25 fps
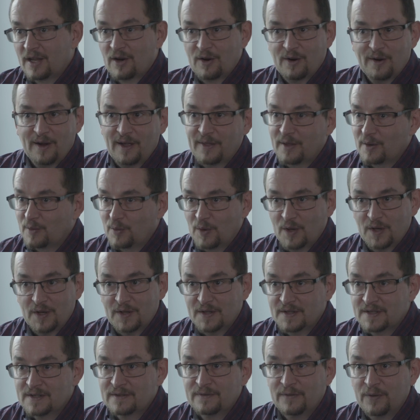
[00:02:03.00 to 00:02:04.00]
there are other
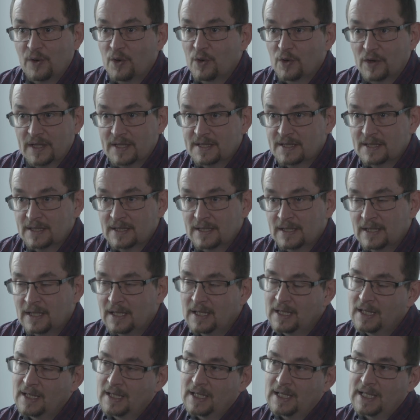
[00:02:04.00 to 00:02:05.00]
words for it.
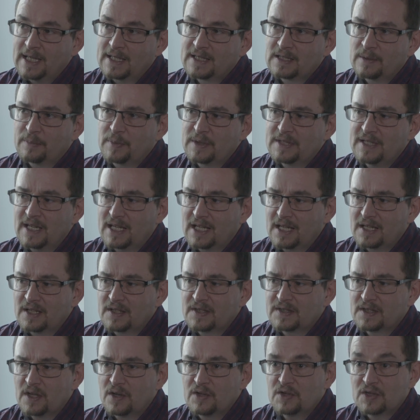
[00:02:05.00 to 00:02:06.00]
It's a particular
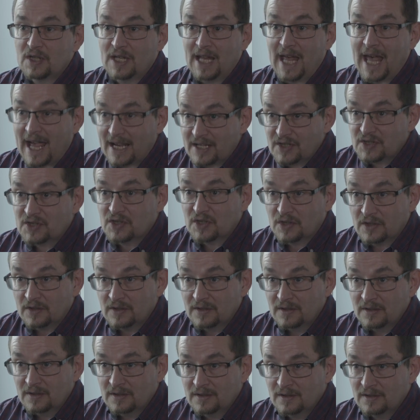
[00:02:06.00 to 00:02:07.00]
social
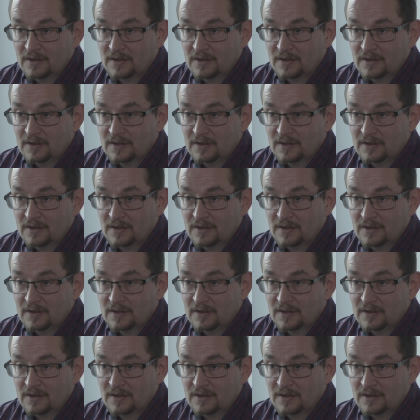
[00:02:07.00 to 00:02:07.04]
action